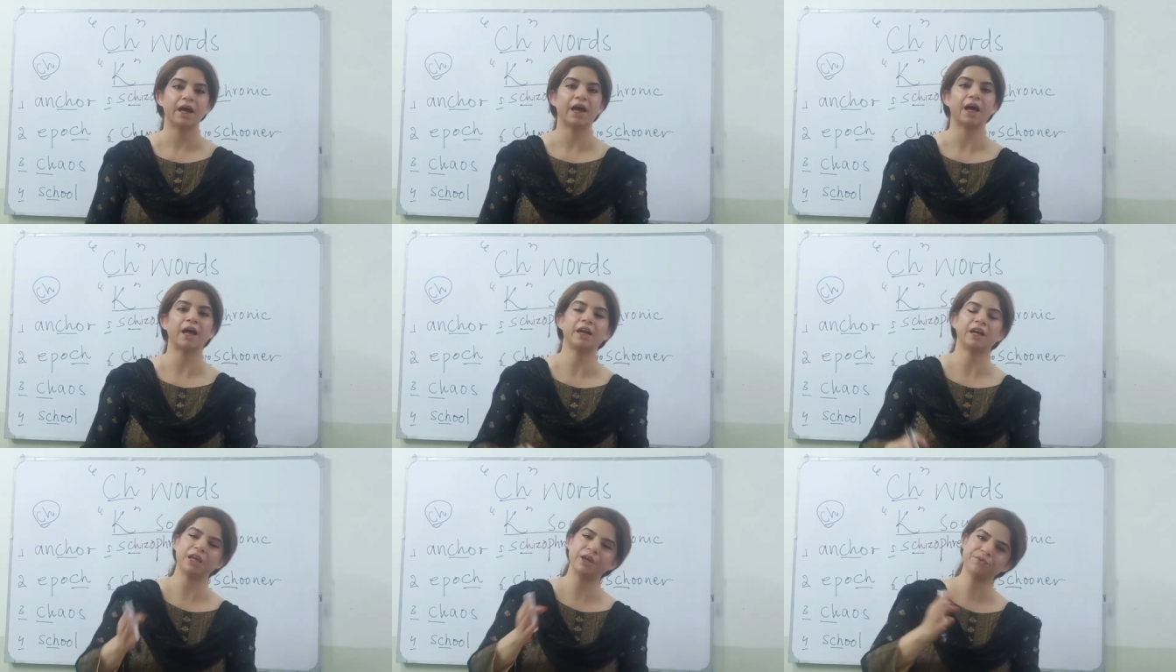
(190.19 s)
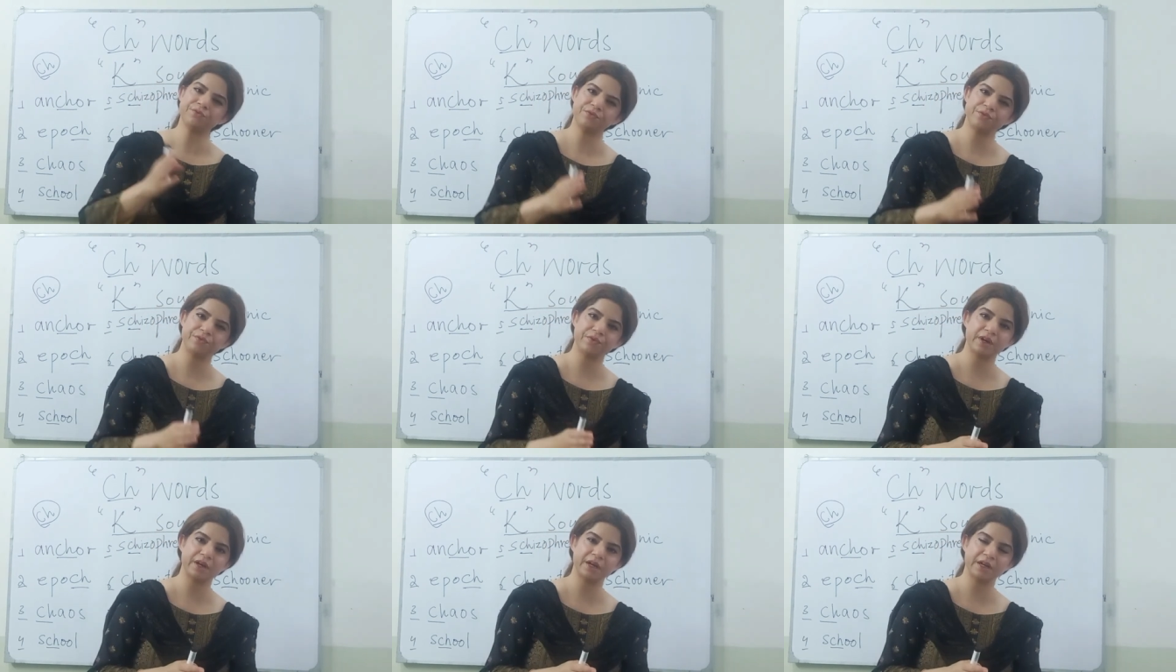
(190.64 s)
And
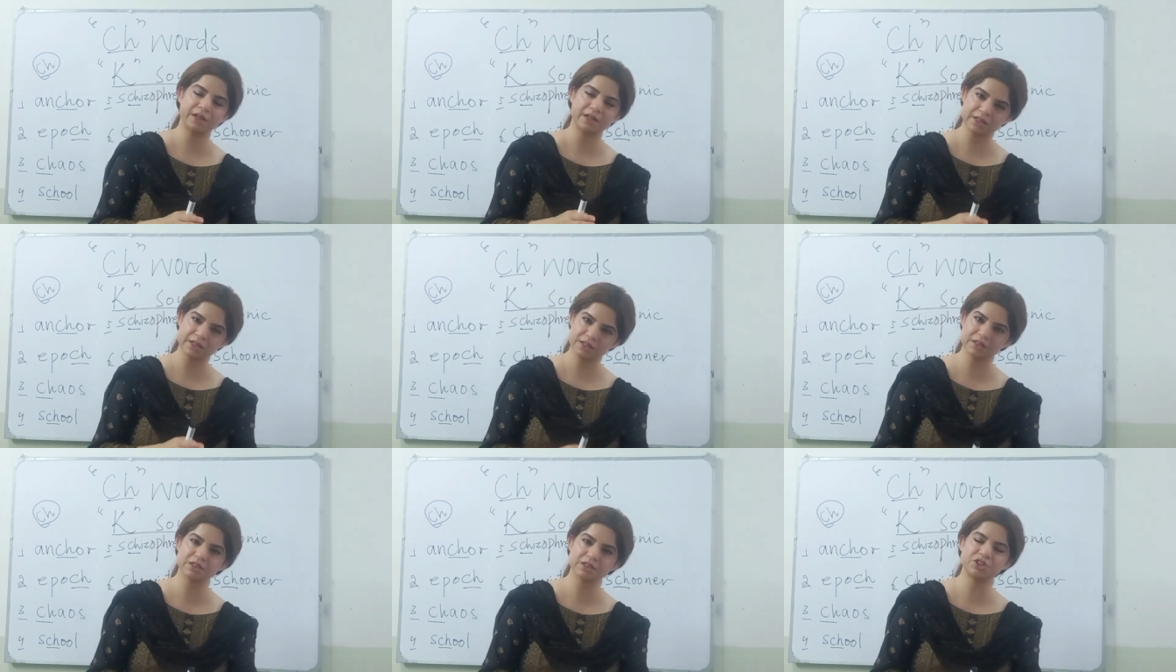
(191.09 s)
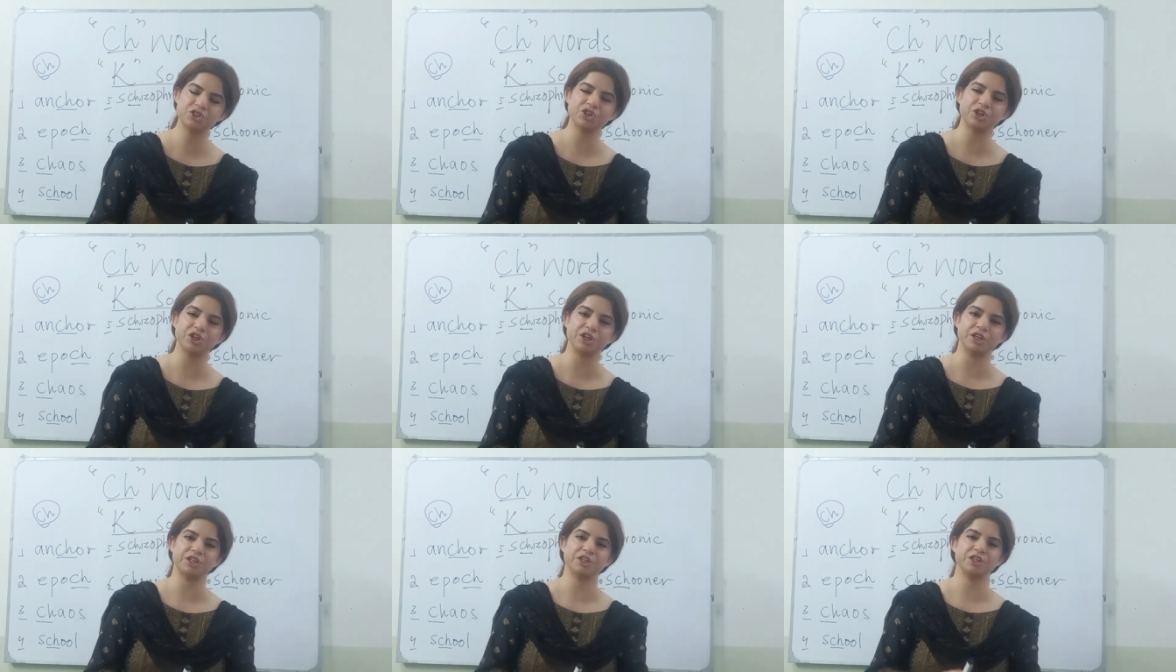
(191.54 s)
if it is the
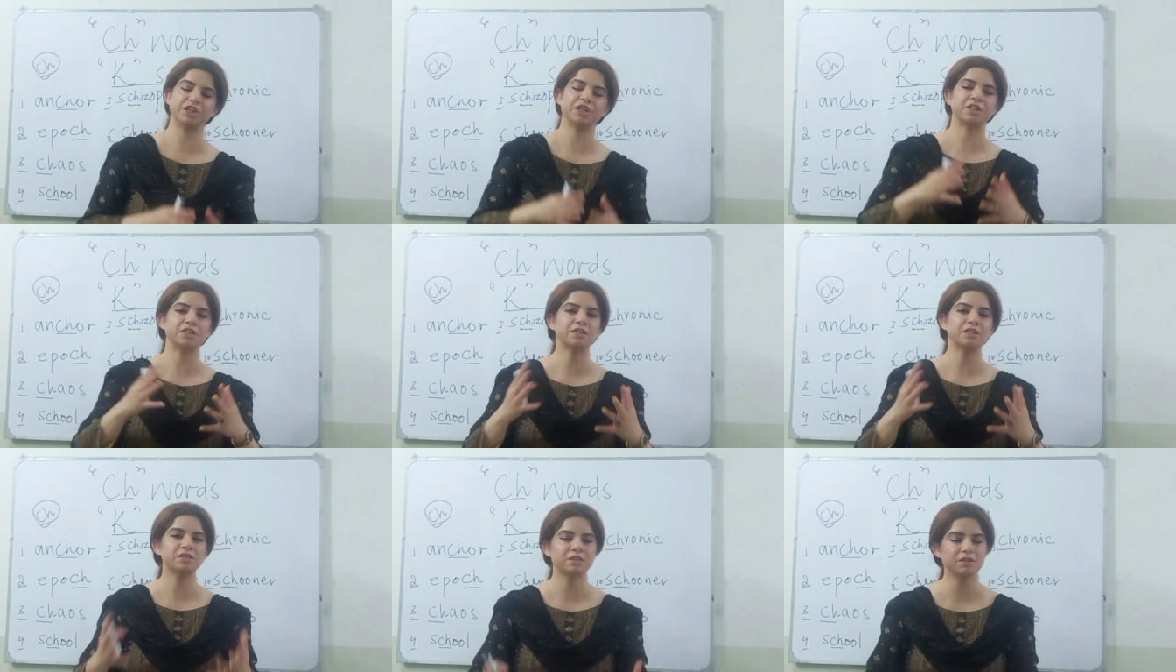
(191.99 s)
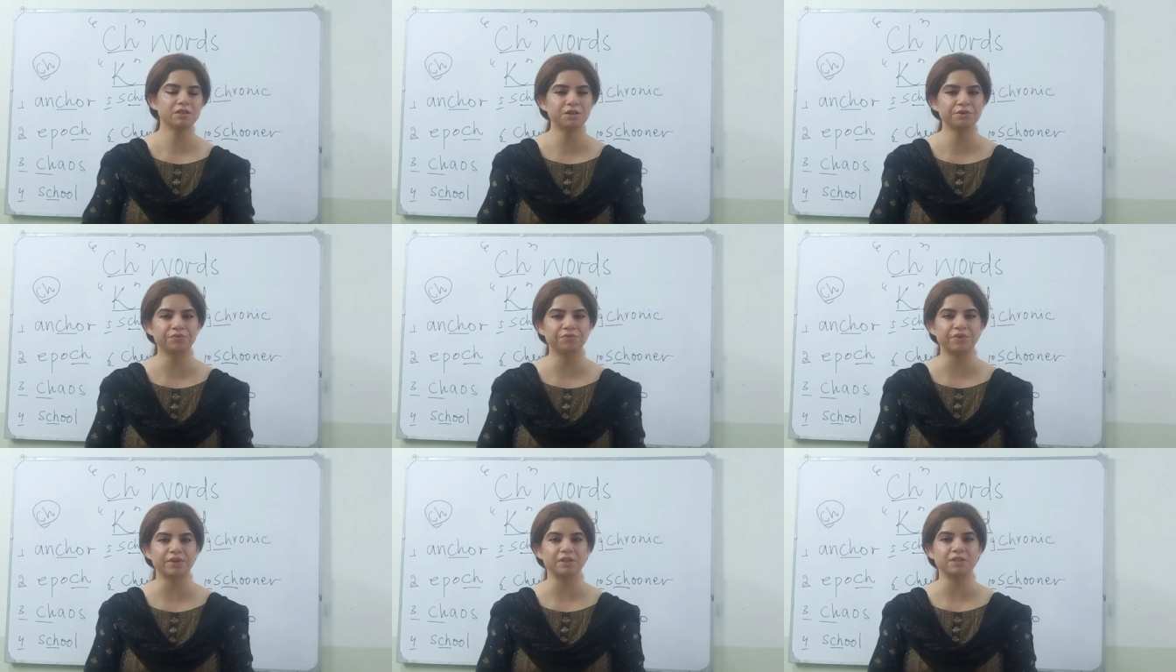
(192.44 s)
gene, it is the
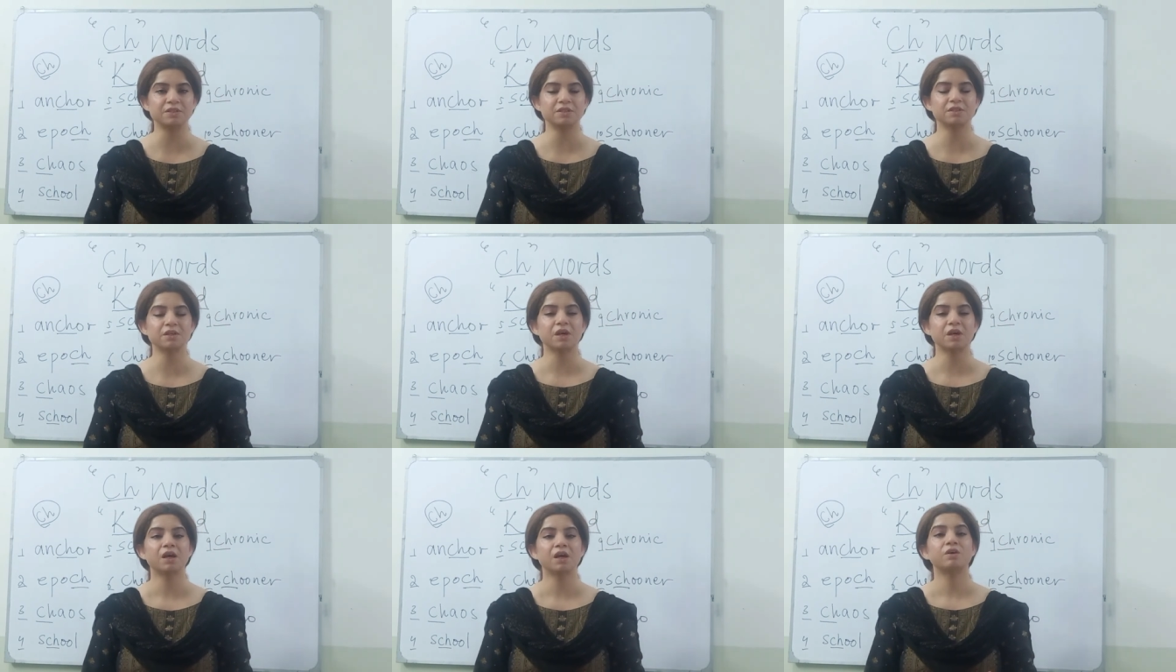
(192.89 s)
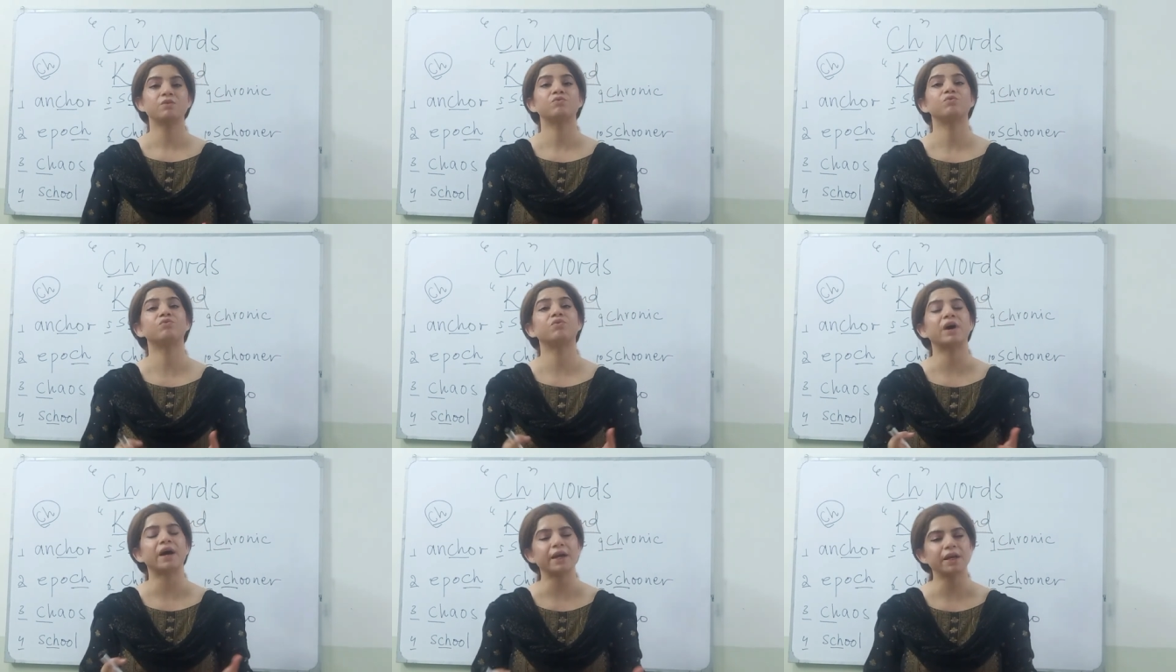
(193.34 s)
difference,
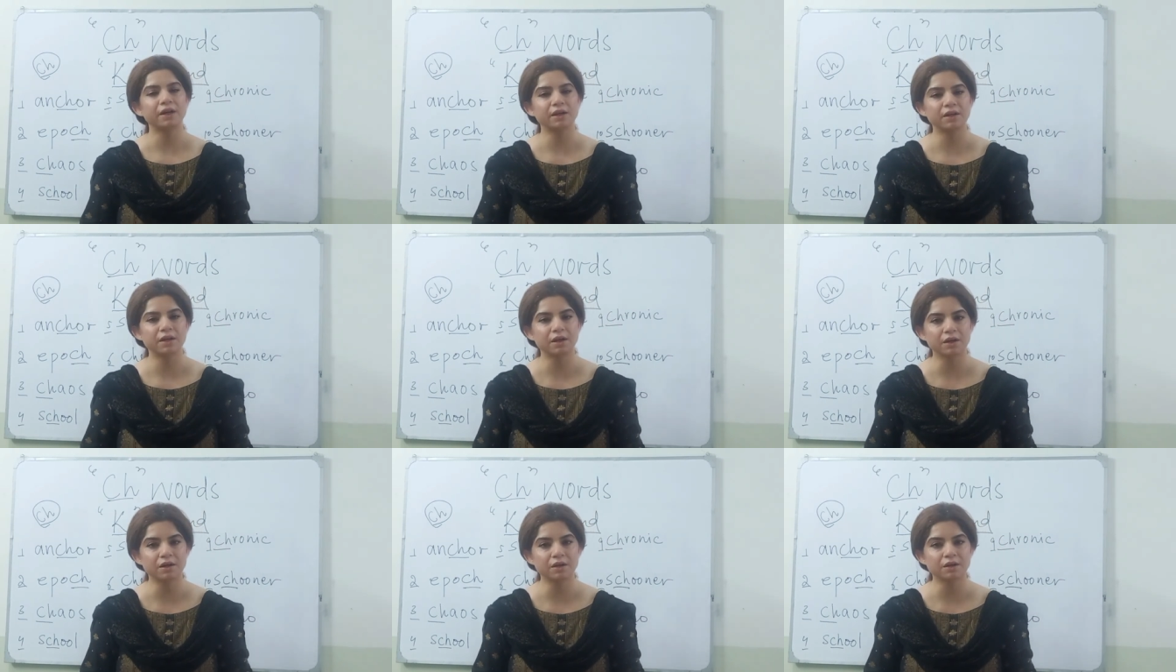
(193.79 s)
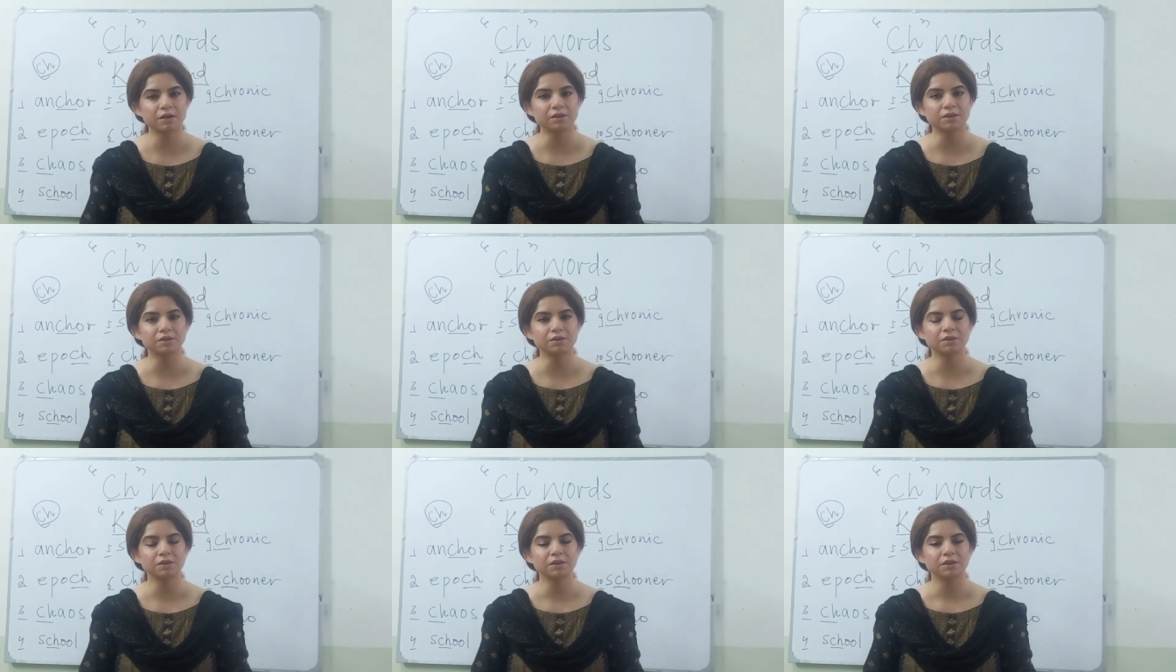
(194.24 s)
why it
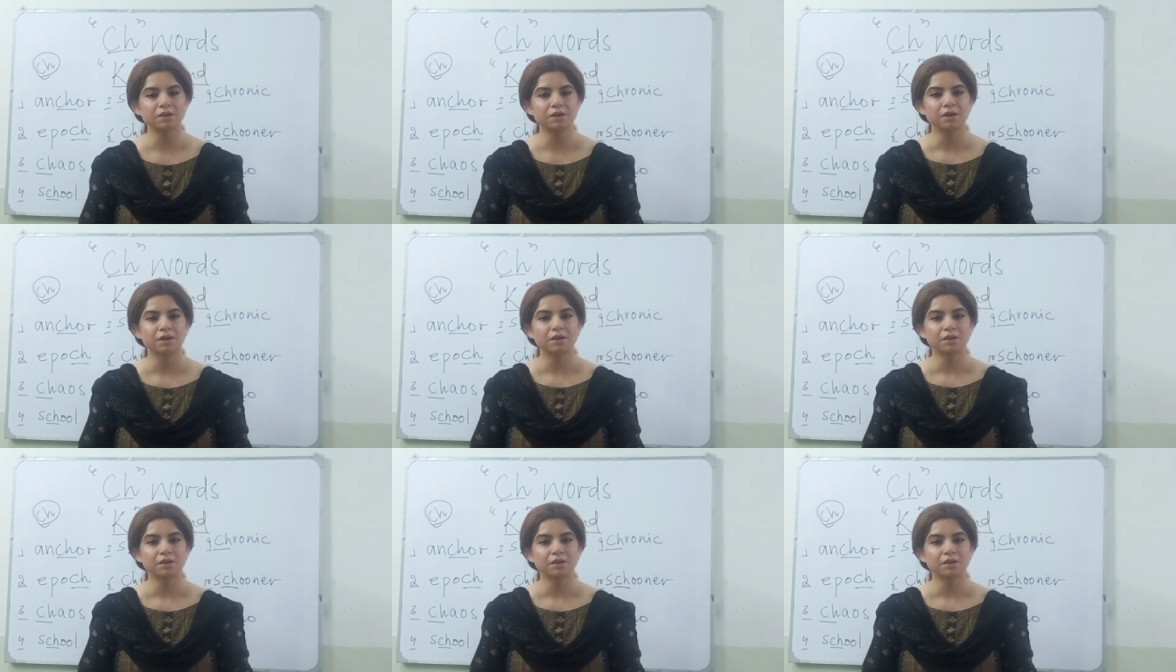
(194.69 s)
occurs?